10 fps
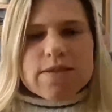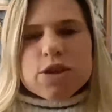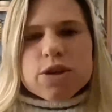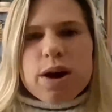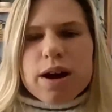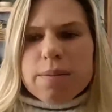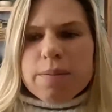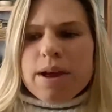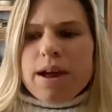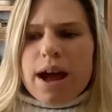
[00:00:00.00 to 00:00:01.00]
So
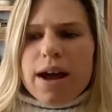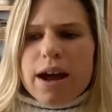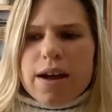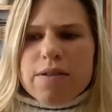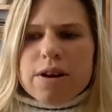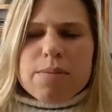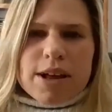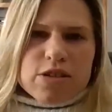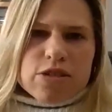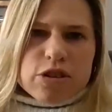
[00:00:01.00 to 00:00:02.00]
I have a
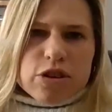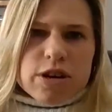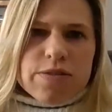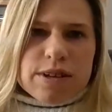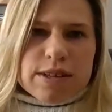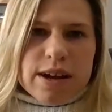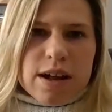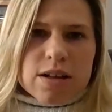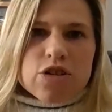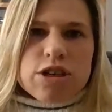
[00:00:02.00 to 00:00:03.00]
master's degree in
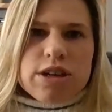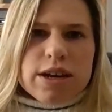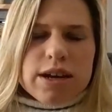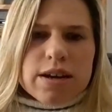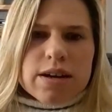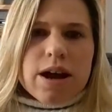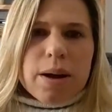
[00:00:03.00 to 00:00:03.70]
physiology and